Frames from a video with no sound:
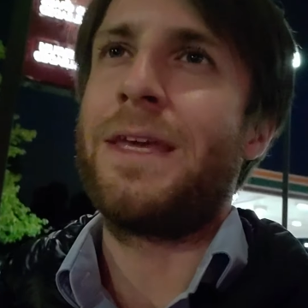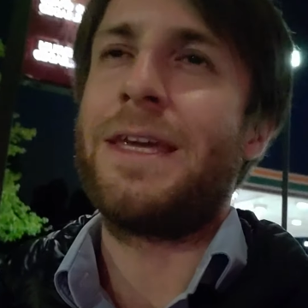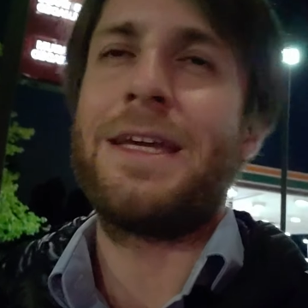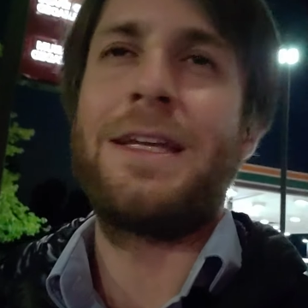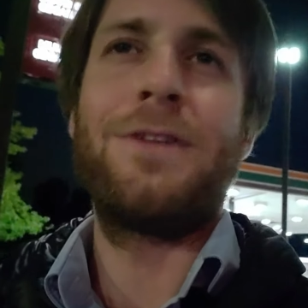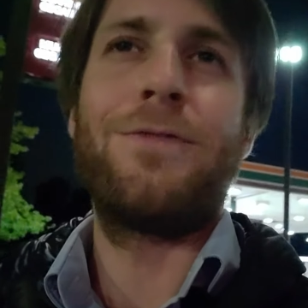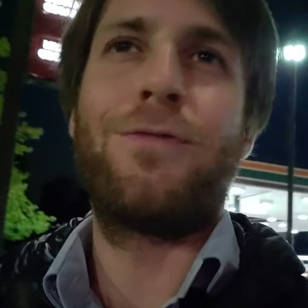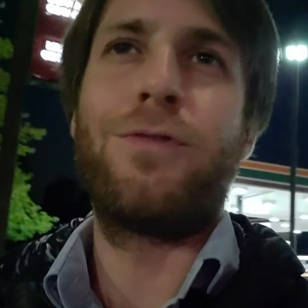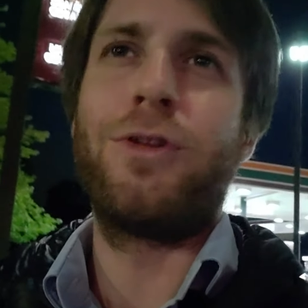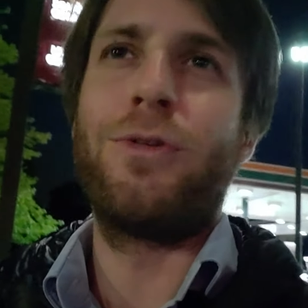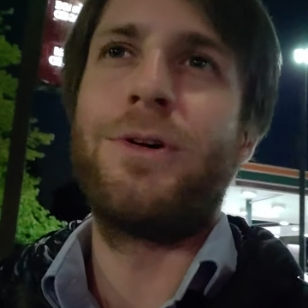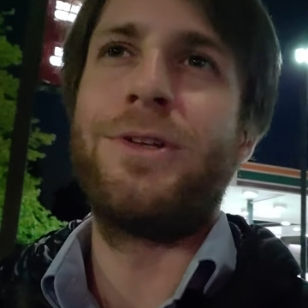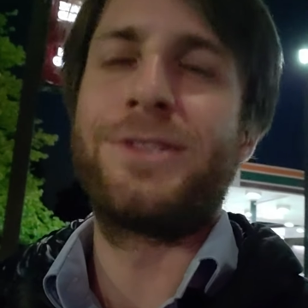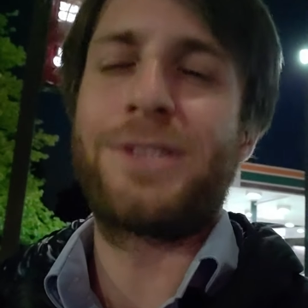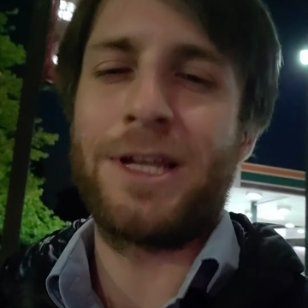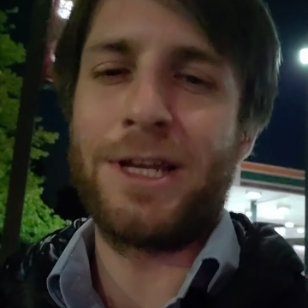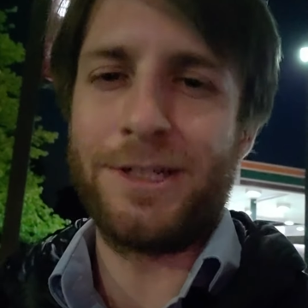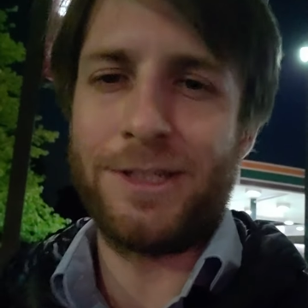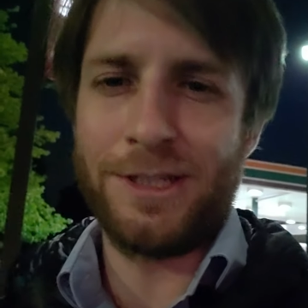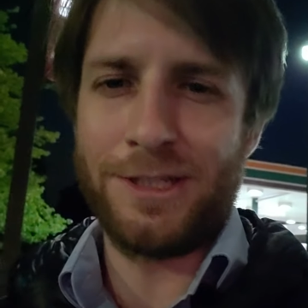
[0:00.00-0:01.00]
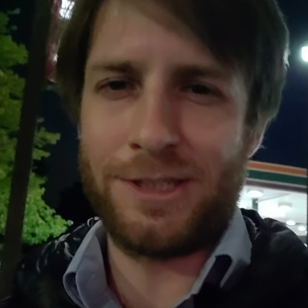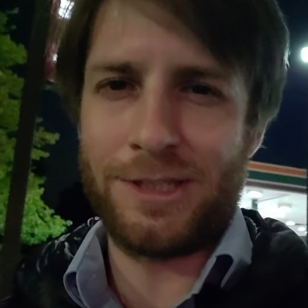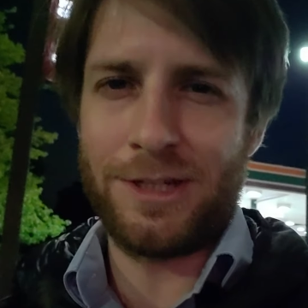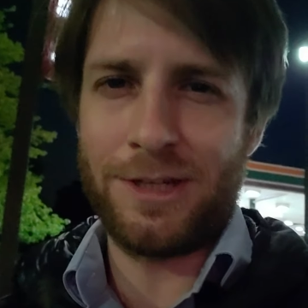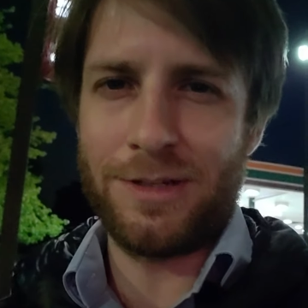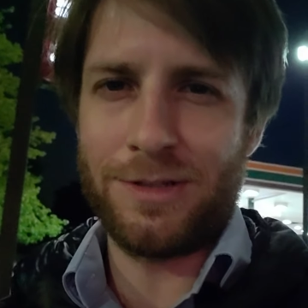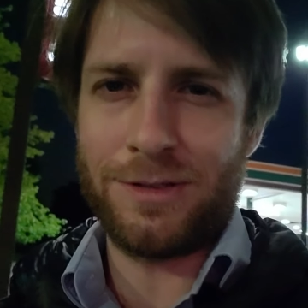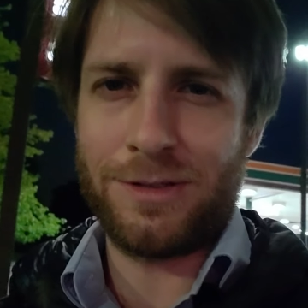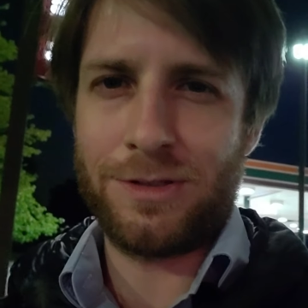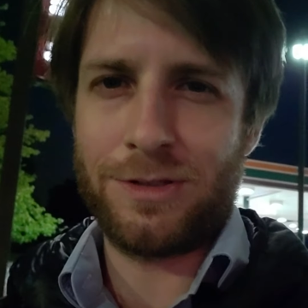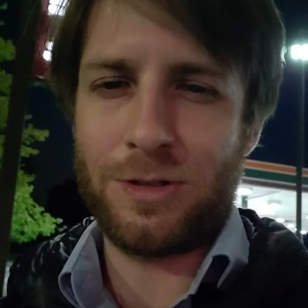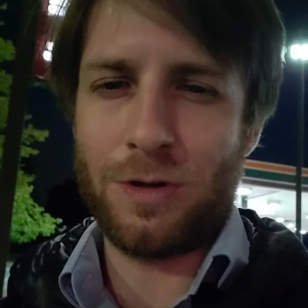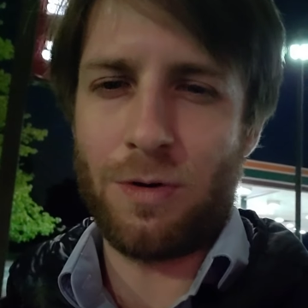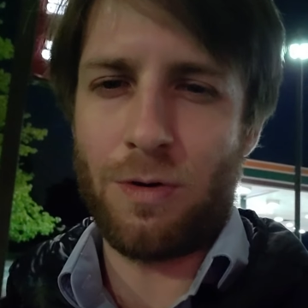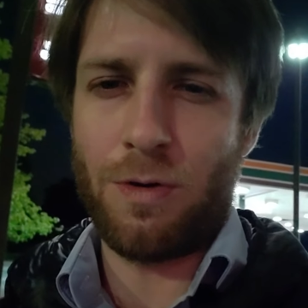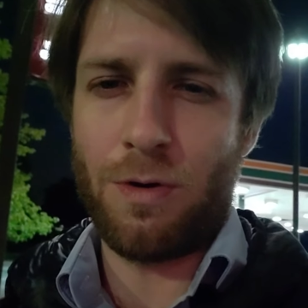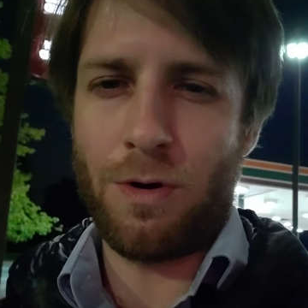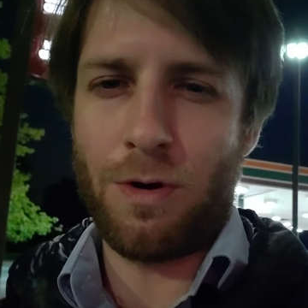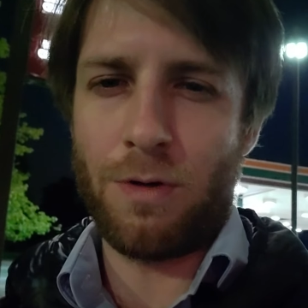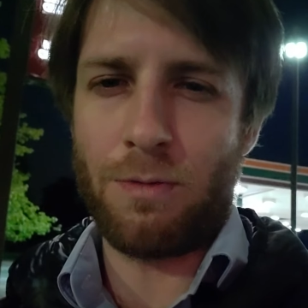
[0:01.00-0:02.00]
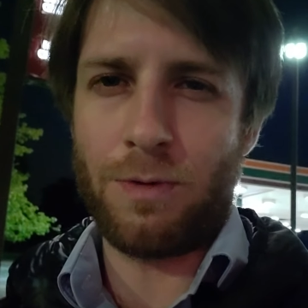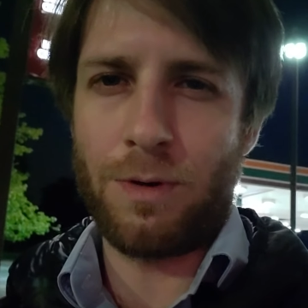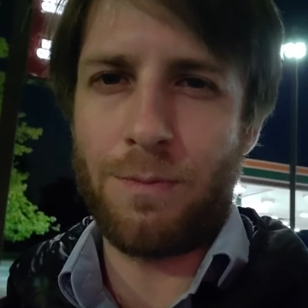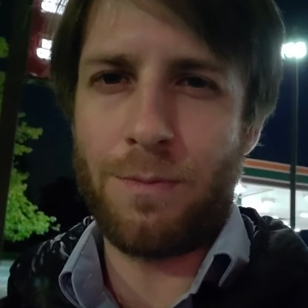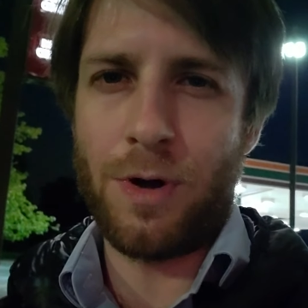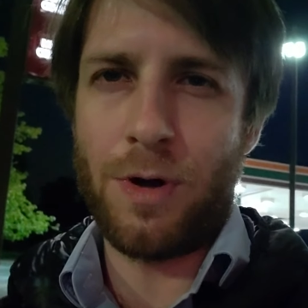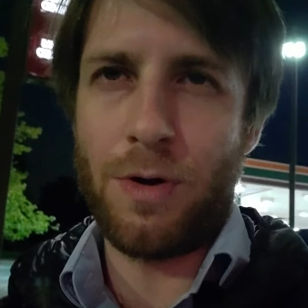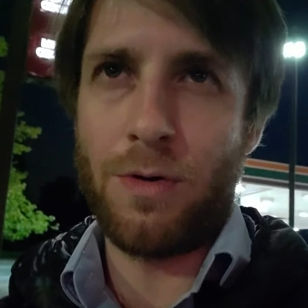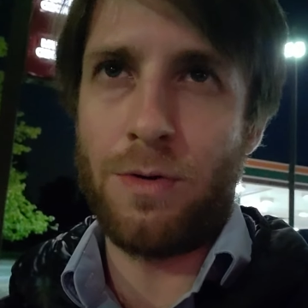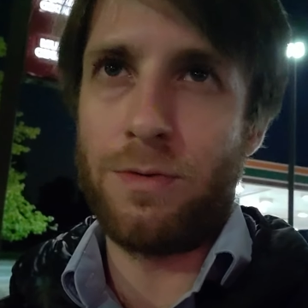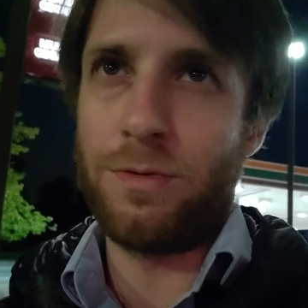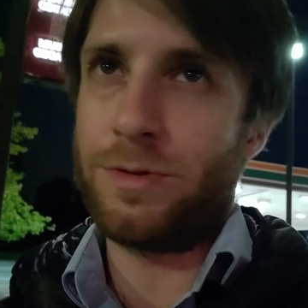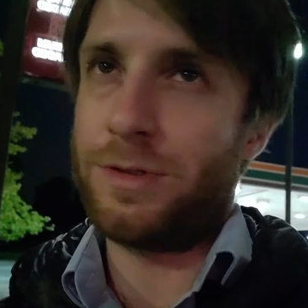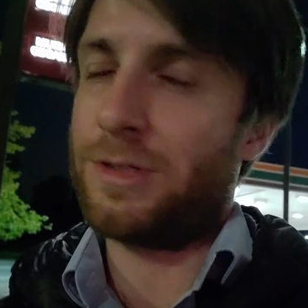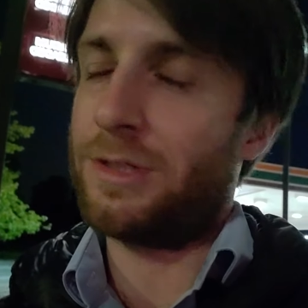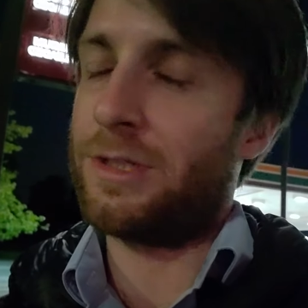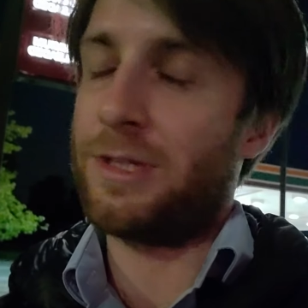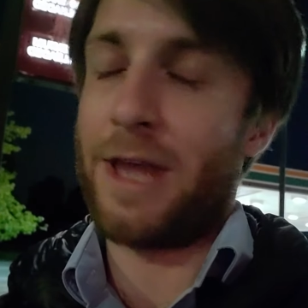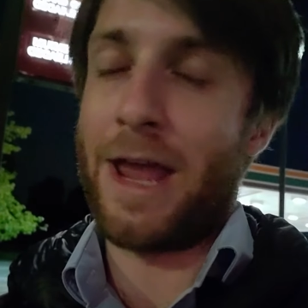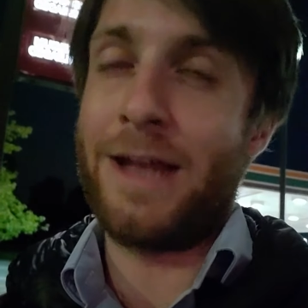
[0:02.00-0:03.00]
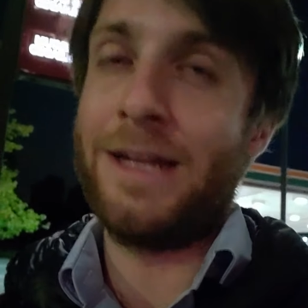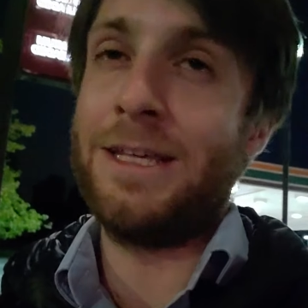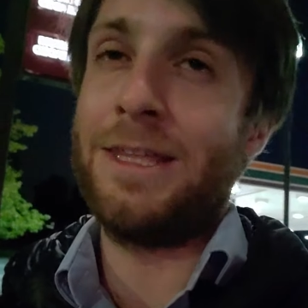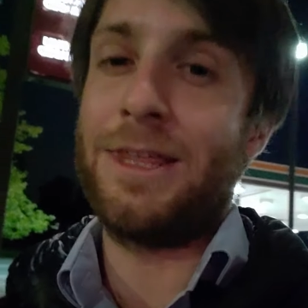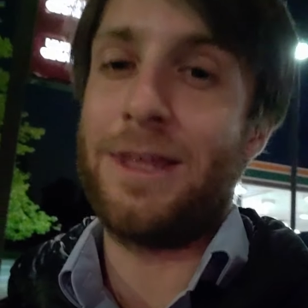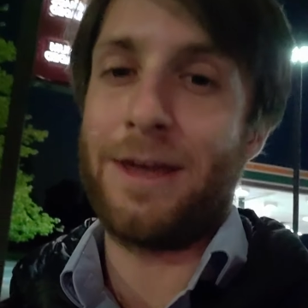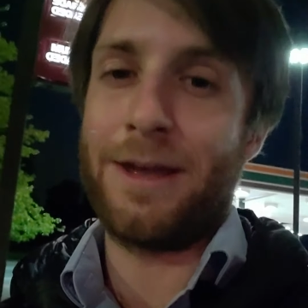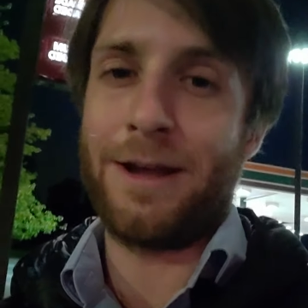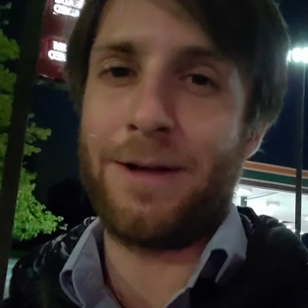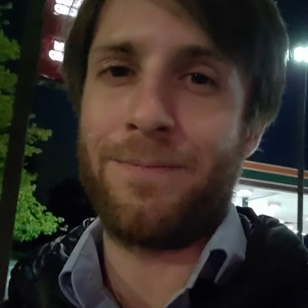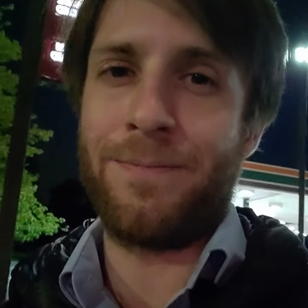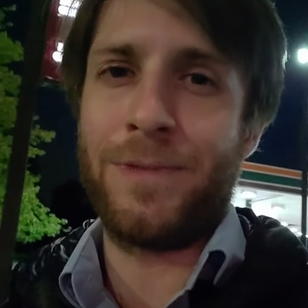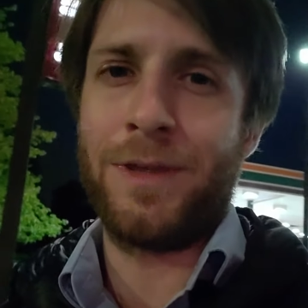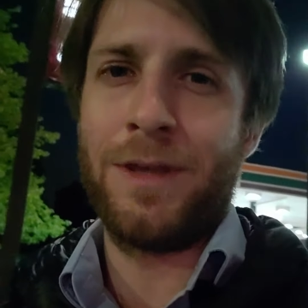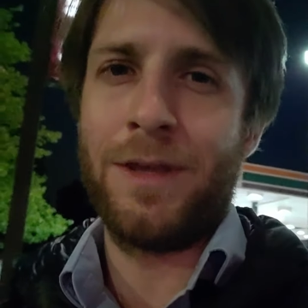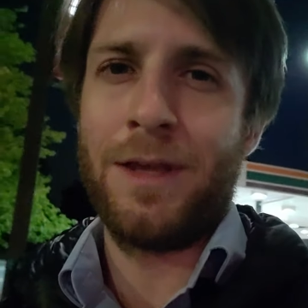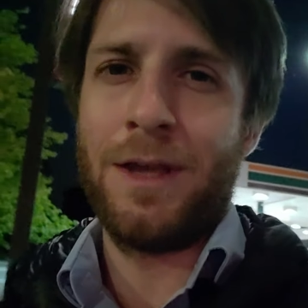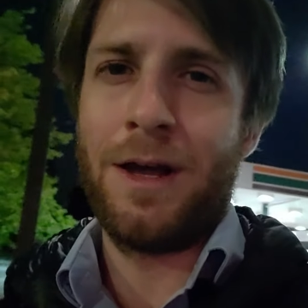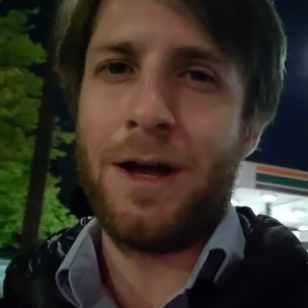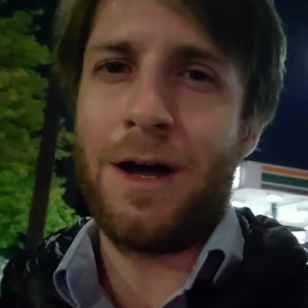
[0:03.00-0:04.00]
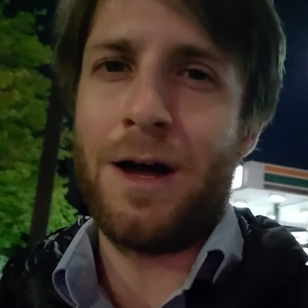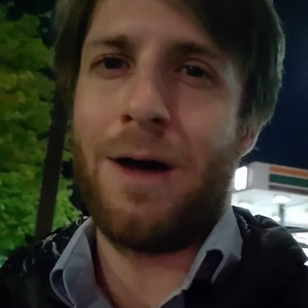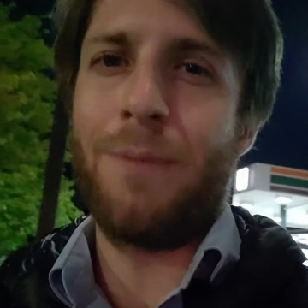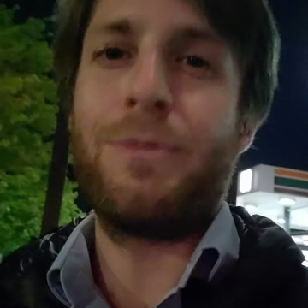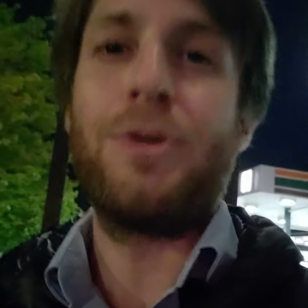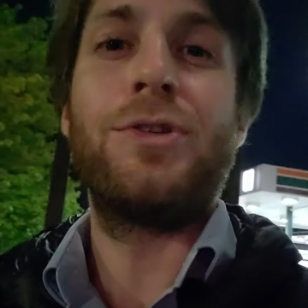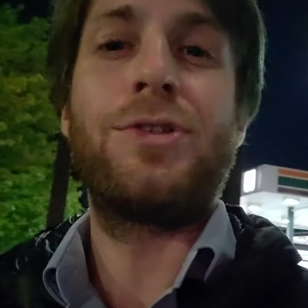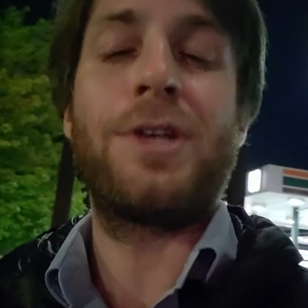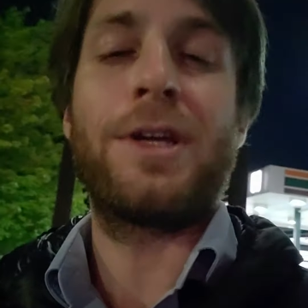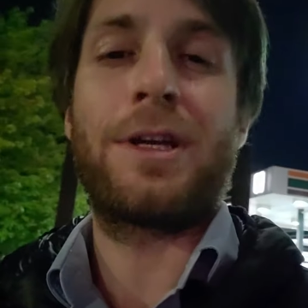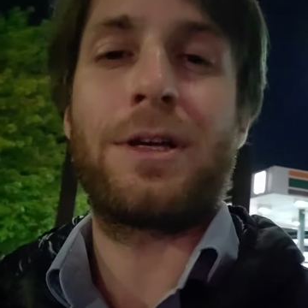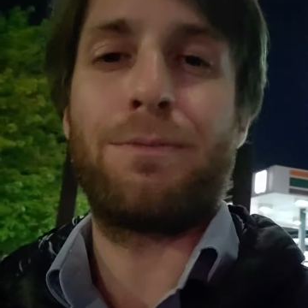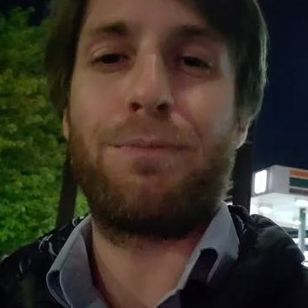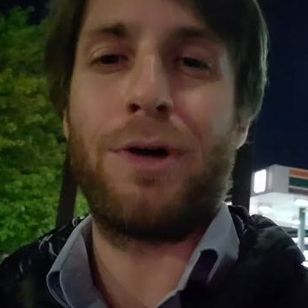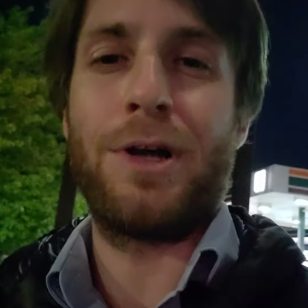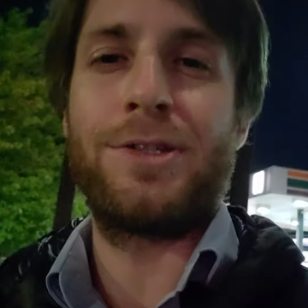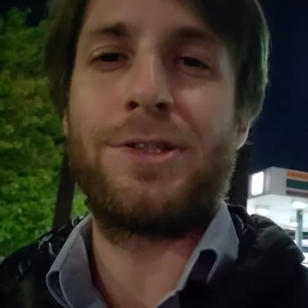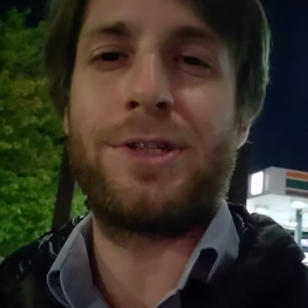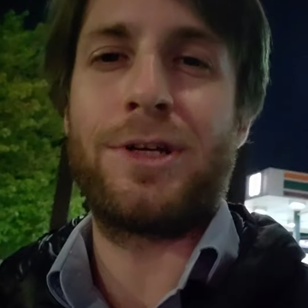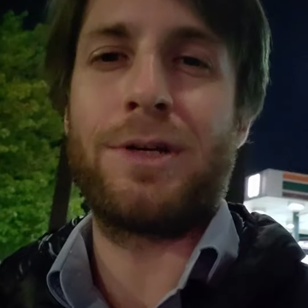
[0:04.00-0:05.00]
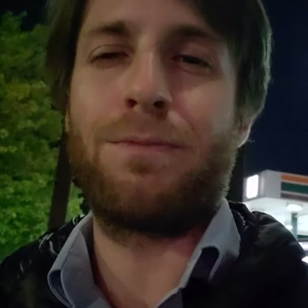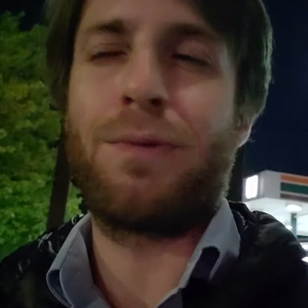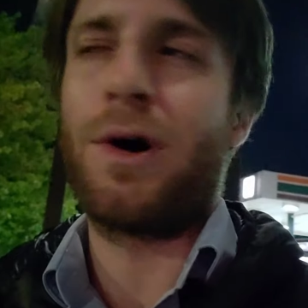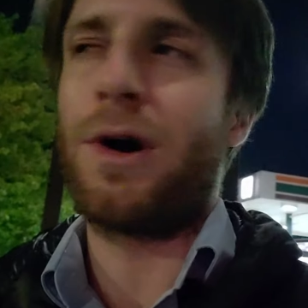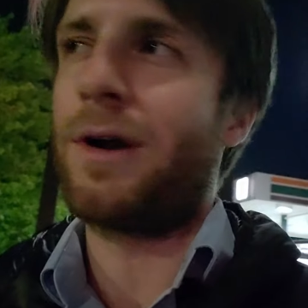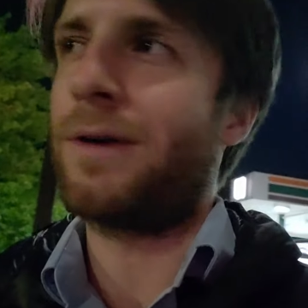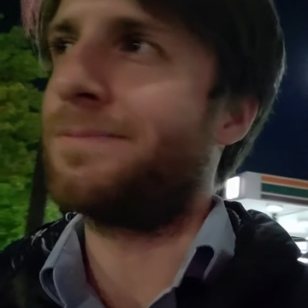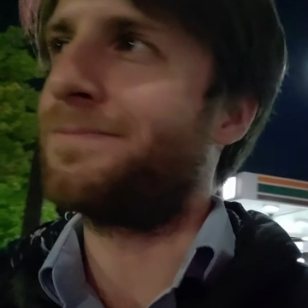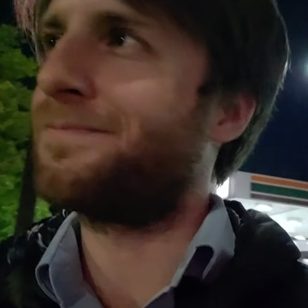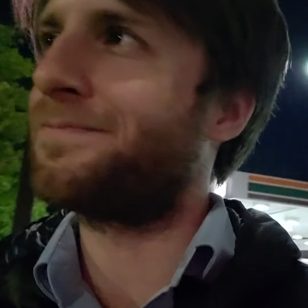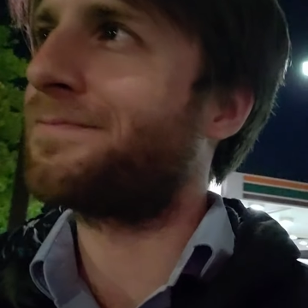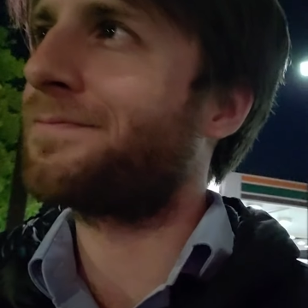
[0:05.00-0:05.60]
influence at a distance or remote anything, music plays a good part.